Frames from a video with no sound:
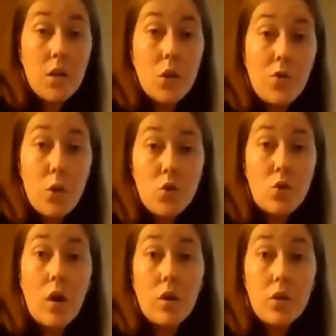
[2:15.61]
So if you
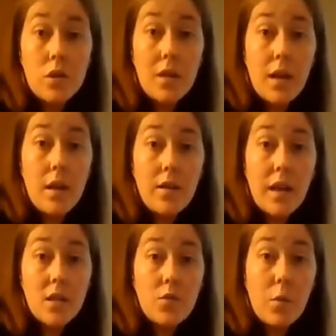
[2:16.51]
struggle seeing
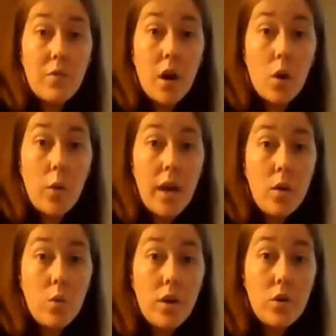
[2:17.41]
things from far
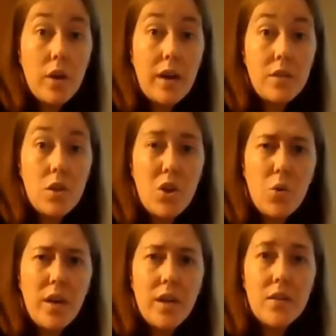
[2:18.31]
away, what you'll have to
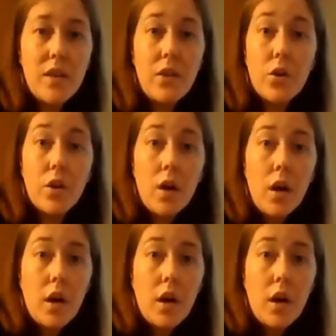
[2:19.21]
do is either